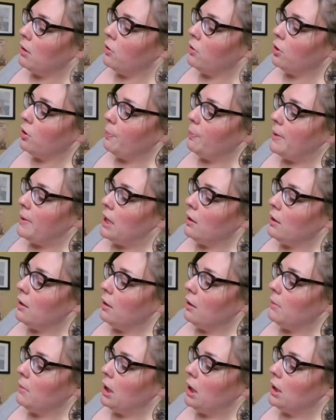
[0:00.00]
little
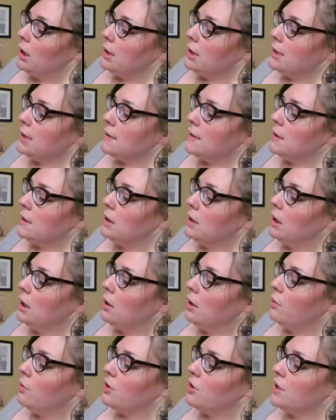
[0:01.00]
pyramids,
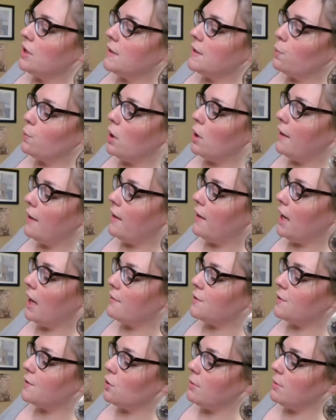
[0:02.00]
which is why they
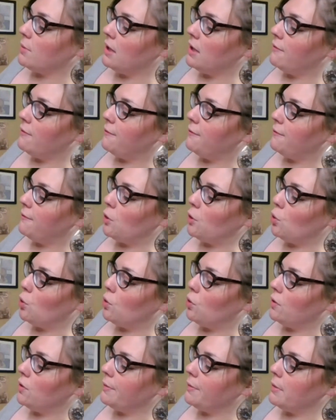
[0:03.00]
have so many
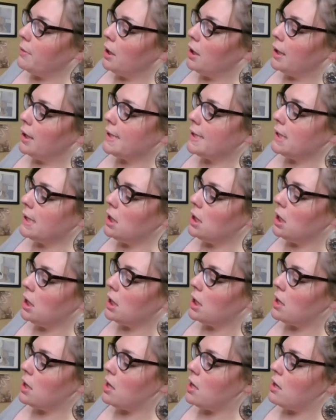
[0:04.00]
fold marks
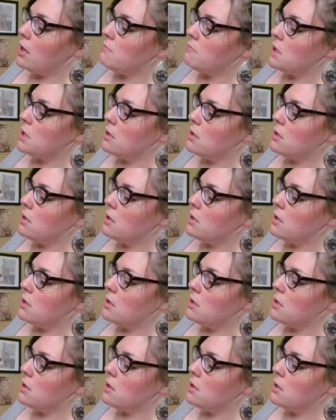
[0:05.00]
on them.